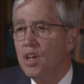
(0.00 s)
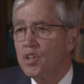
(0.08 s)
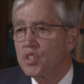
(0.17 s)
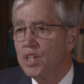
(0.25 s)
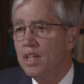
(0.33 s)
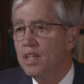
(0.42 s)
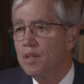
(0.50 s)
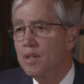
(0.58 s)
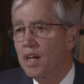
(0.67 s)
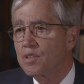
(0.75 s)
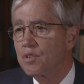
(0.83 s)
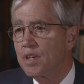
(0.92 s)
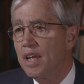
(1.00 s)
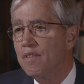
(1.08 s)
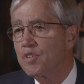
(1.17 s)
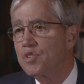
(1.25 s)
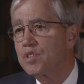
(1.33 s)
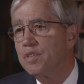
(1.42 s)
She and Dr.
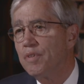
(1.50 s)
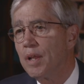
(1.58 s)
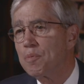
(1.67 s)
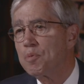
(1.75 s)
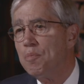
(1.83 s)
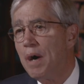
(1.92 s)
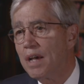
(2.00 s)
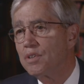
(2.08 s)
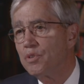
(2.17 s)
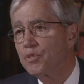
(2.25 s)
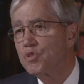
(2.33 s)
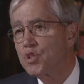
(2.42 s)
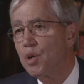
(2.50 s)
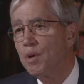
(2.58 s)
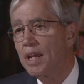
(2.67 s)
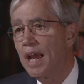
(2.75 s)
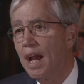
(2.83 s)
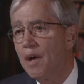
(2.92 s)
Davis developed models
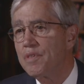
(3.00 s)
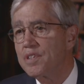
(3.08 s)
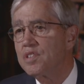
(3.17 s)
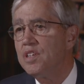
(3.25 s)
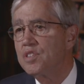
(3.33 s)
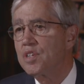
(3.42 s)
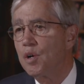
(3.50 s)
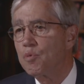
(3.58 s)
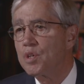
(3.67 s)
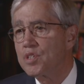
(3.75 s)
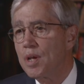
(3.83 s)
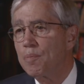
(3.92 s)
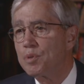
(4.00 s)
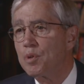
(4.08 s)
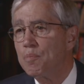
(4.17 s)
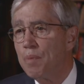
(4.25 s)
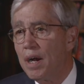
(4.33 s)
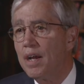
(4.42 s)
showing how the T cell
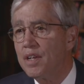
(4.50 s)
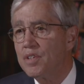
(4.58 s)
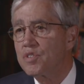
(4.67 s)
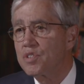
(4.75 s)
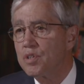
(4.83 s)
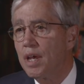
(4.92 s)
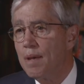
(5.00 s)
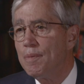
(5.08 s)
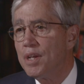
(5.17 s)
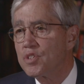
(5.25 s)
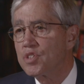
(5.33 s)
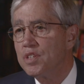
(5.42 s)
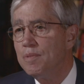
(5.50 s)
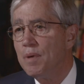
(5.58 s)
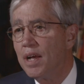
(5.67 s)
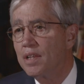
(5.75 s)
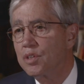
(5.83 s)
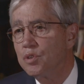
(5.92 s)
receptor binds to MHC
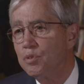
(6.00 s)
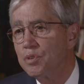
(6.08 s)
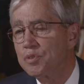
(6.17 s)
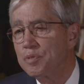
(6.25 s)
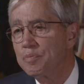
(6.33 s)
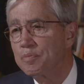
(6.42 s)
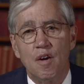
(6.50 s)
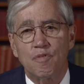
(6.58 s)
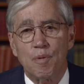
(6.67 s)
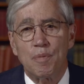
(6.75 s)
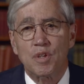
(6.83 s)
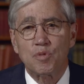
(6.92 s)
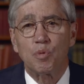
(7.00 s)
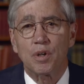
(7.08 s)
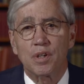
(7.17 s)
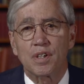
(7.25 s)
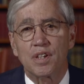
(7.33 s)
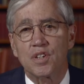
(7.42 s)
molecules. From this
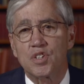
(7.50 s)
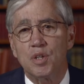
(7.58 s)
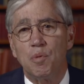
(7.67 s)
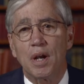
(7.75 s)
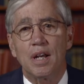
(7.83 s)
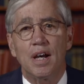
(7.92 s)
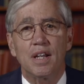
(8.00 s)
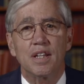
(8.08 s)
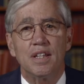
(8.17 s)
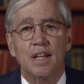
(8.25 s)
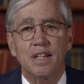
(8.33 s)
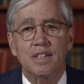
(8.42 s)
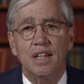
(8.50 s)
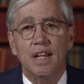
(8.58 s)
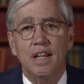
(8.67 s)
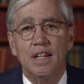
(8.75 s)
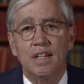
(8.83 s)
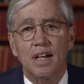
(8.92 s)
work, she went on in
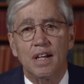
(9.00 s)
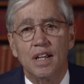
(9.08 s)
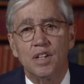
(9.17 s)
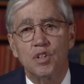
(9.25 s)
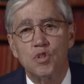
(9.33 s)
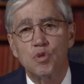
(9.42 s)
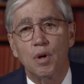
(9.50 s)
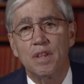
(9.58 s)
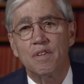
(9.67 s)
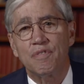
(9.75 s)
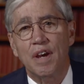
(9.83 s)
1989 to join the